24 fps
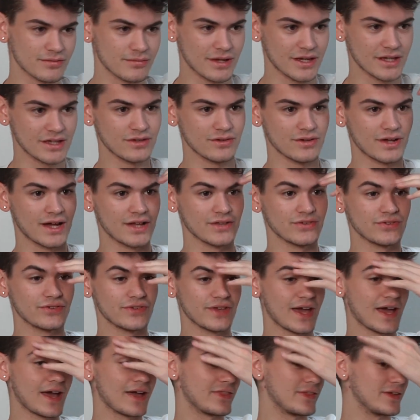make you not
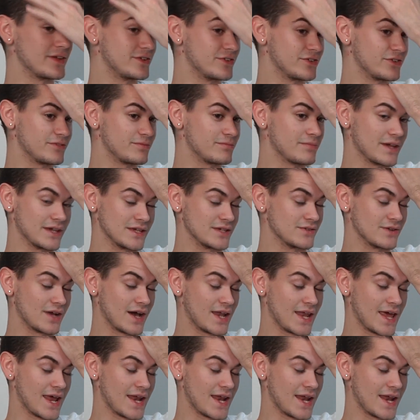sad, they just make you not